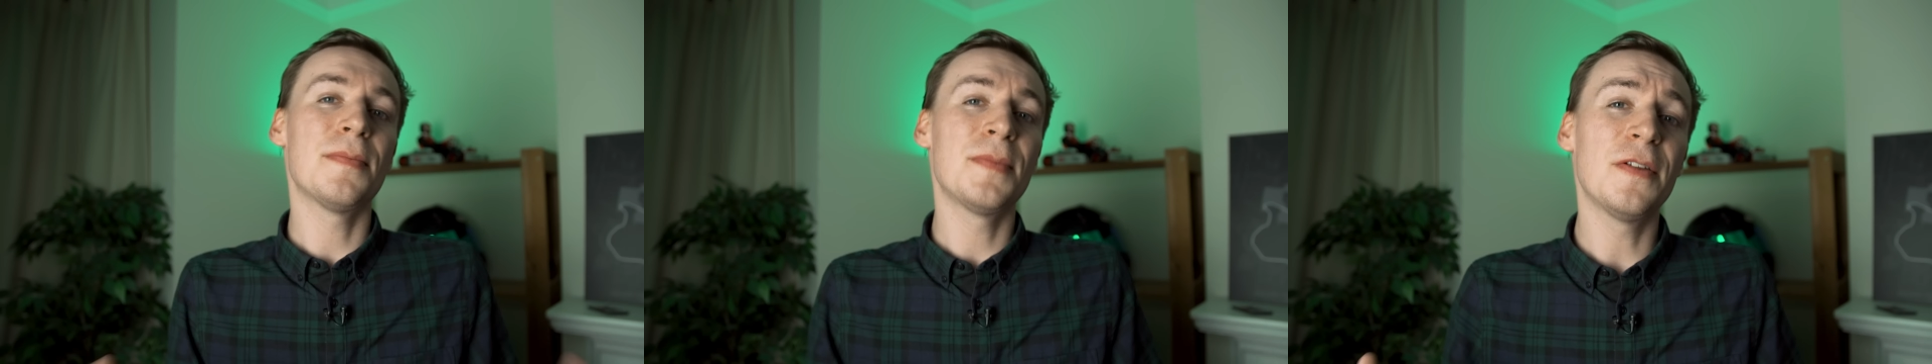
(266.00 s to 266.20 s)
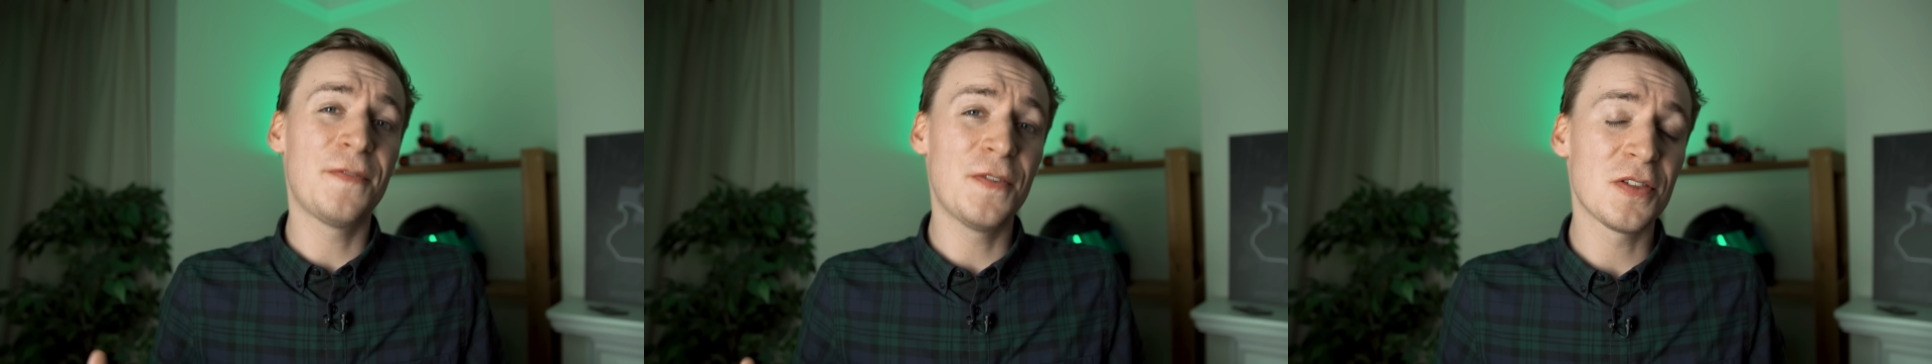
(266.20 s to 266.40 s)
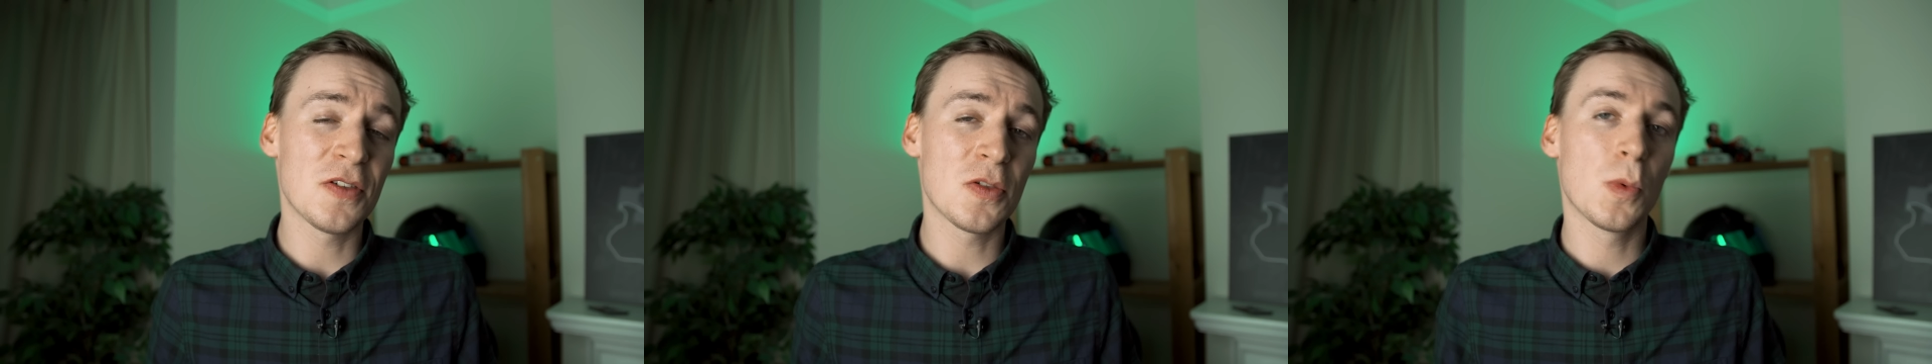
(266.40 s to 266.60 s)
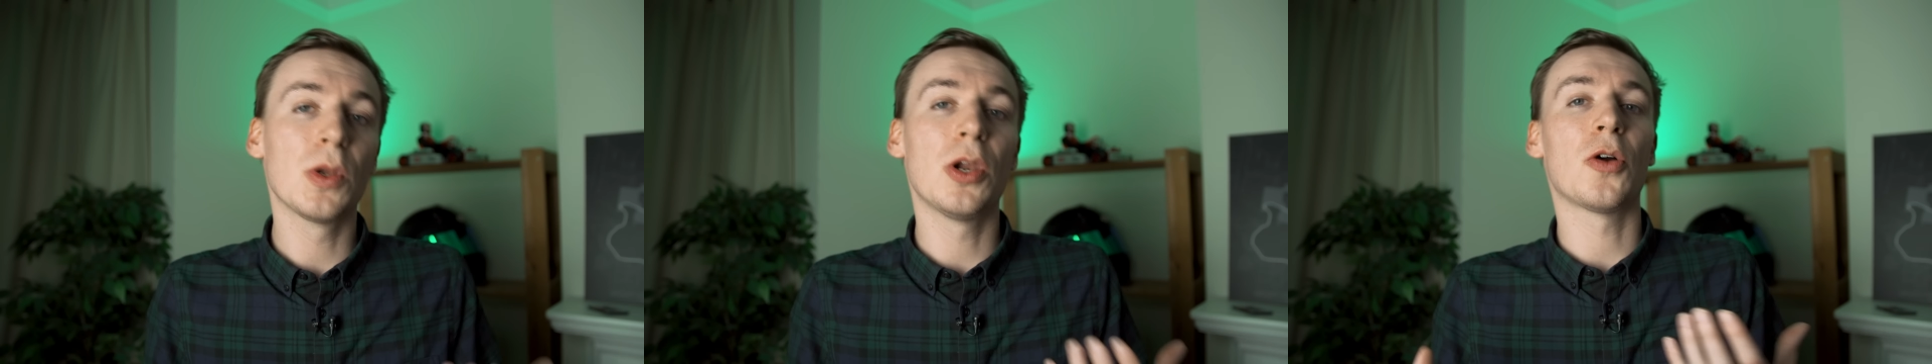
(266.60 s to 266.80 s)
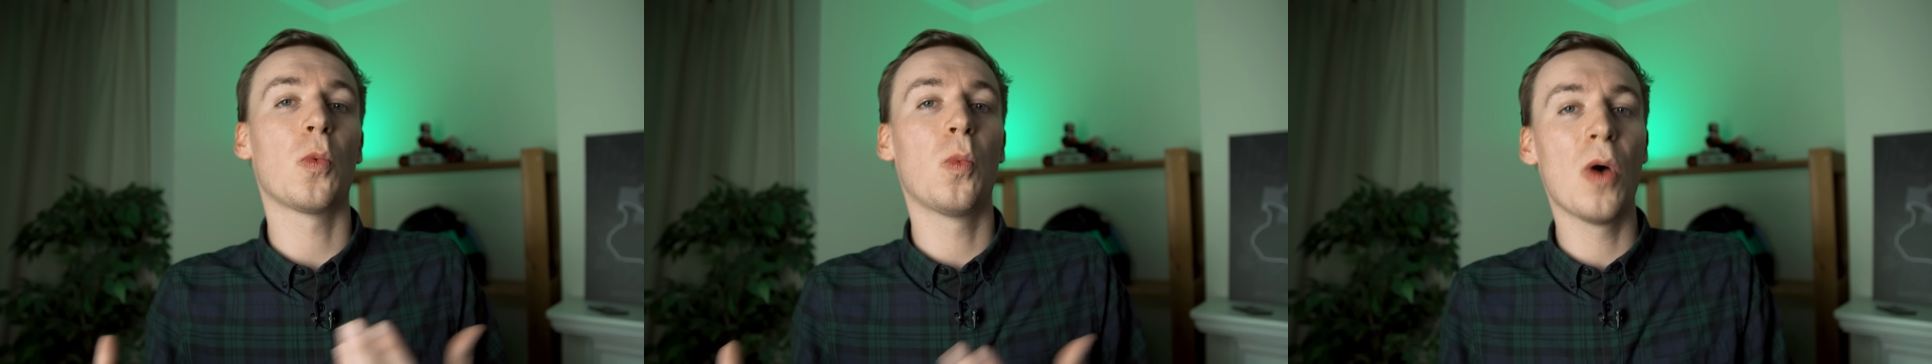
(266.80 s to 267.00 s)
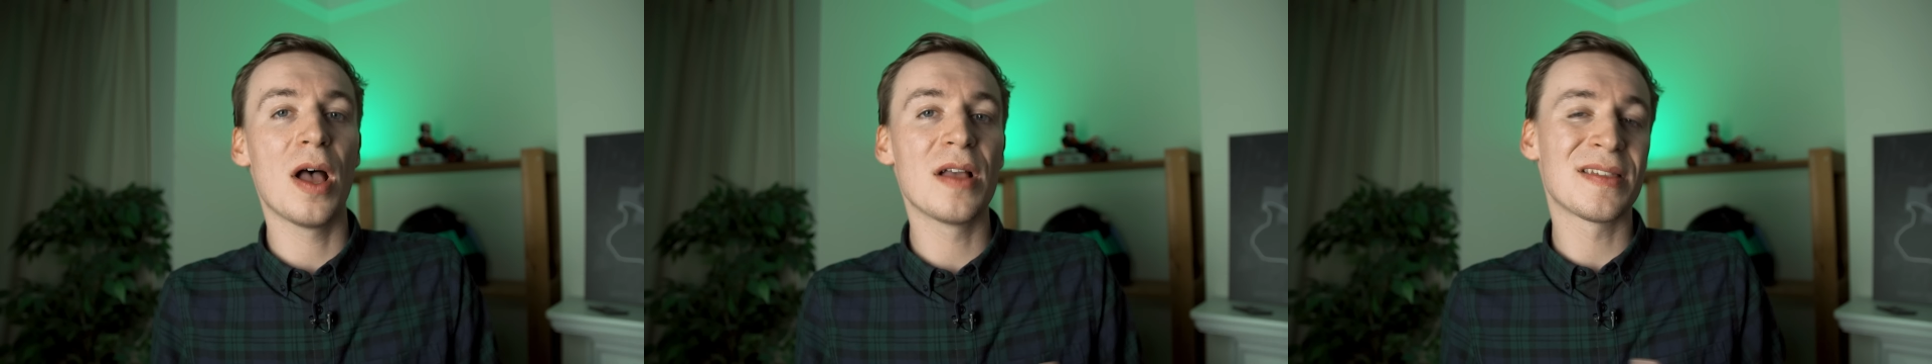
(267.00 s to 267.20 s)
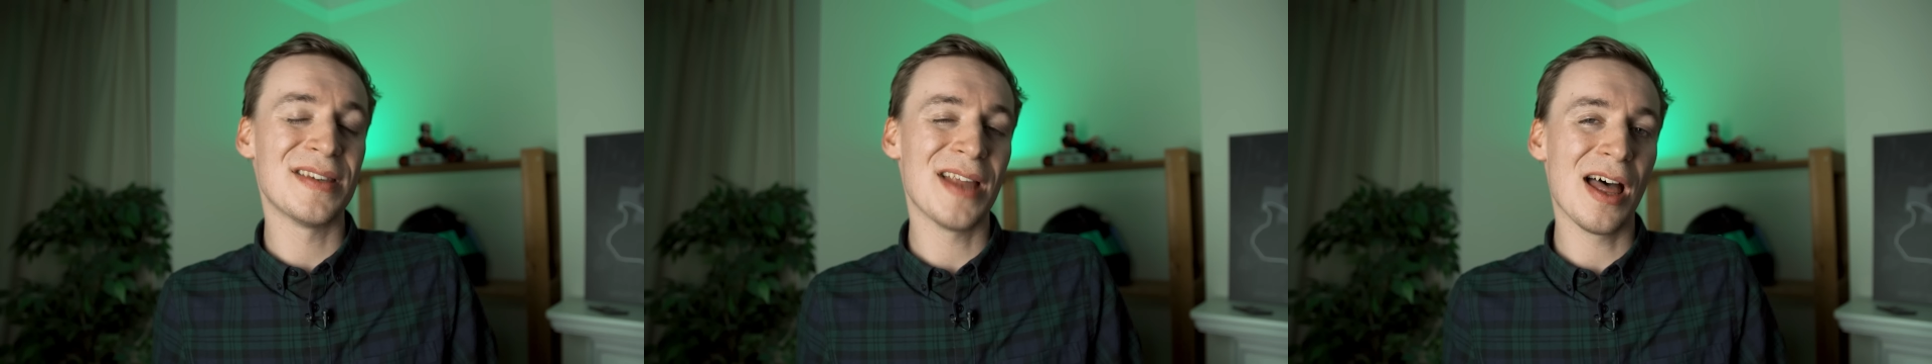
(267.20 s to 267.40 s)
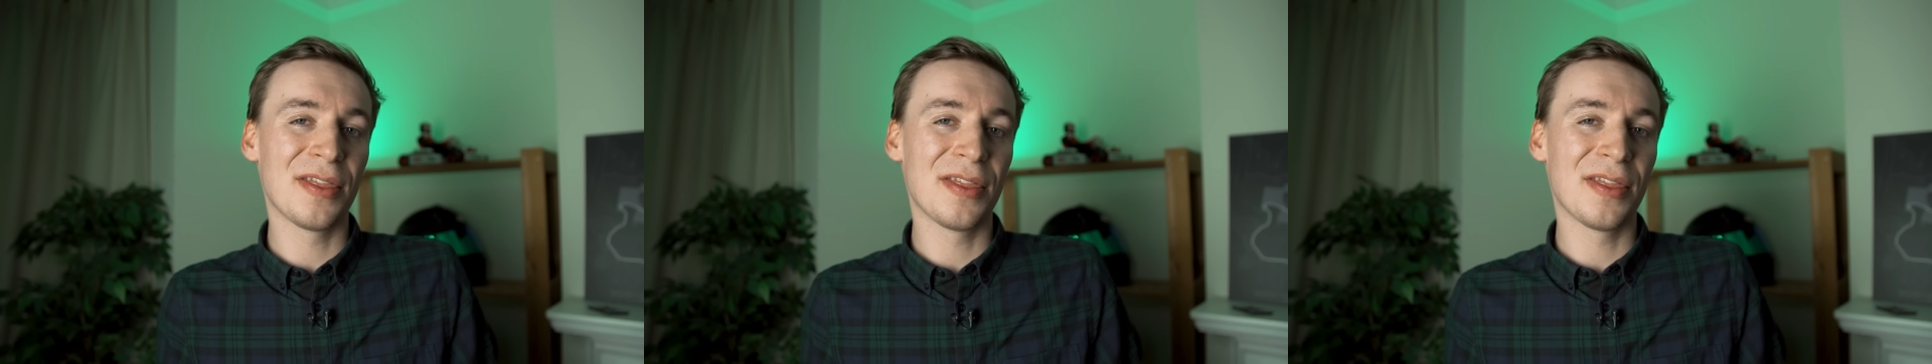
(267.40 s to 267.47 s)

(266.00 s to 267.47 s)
some of the footage will look worse than